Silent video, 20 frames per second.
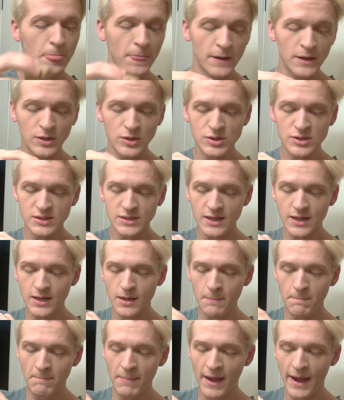and you just
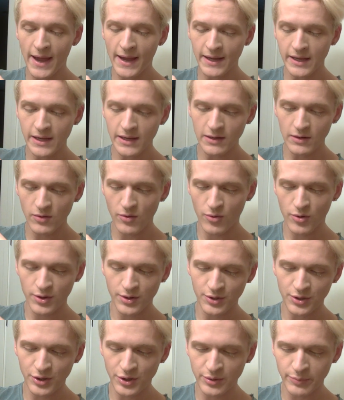kind of pack it
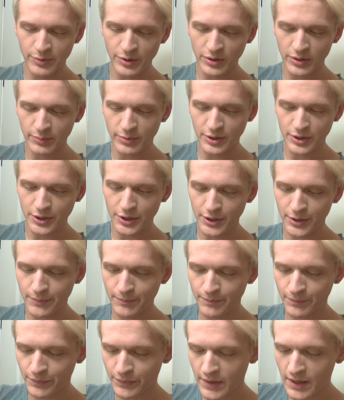onto your beauty
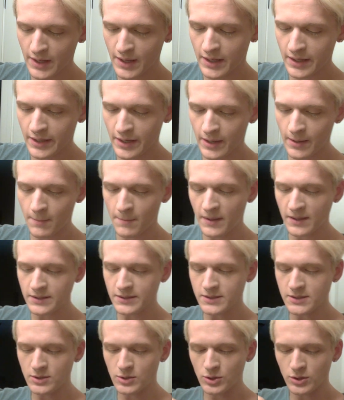blender. Now I'm
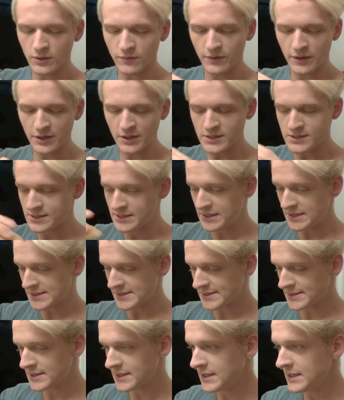about to look very
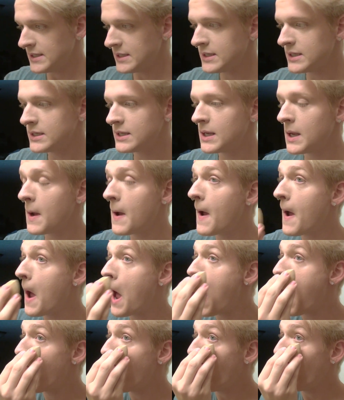dusty,
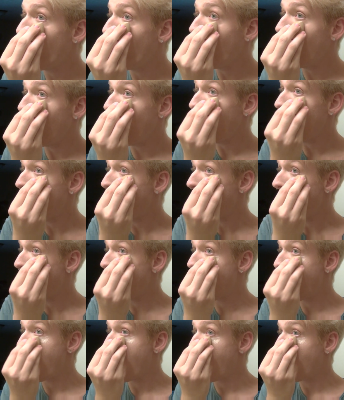but
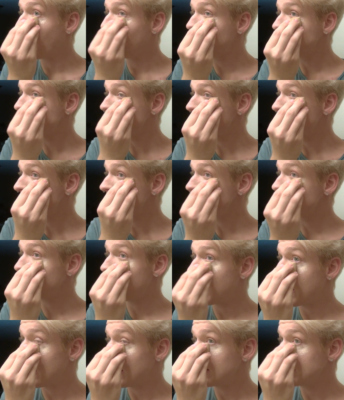this helps
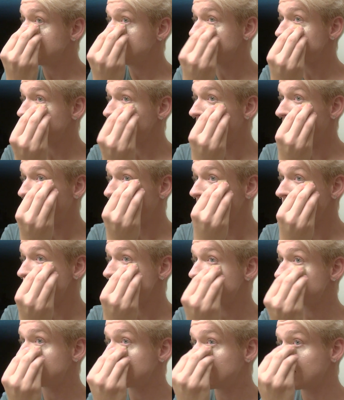your eyes
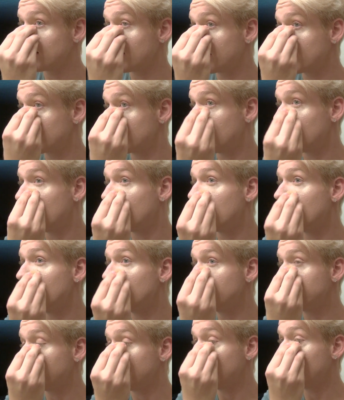last like
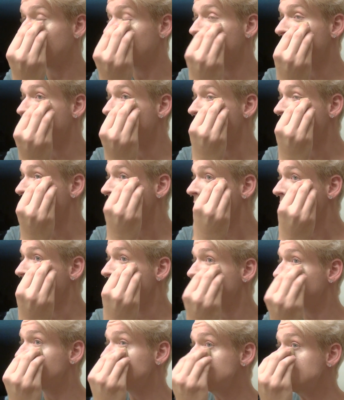all day, honey.
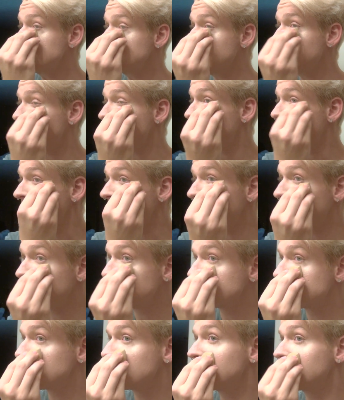And it catches that
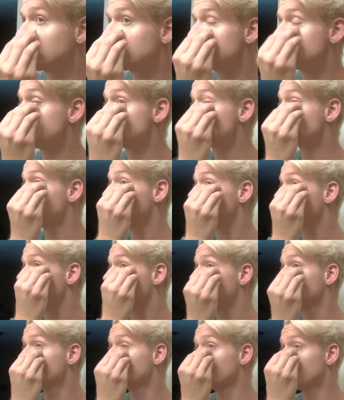fallout so you can just get
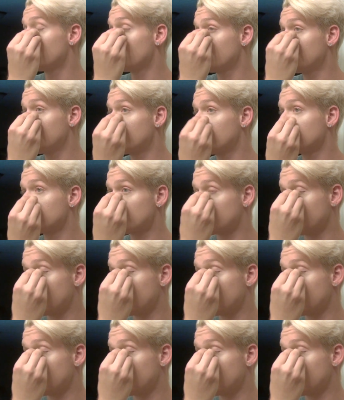rid of the fallout and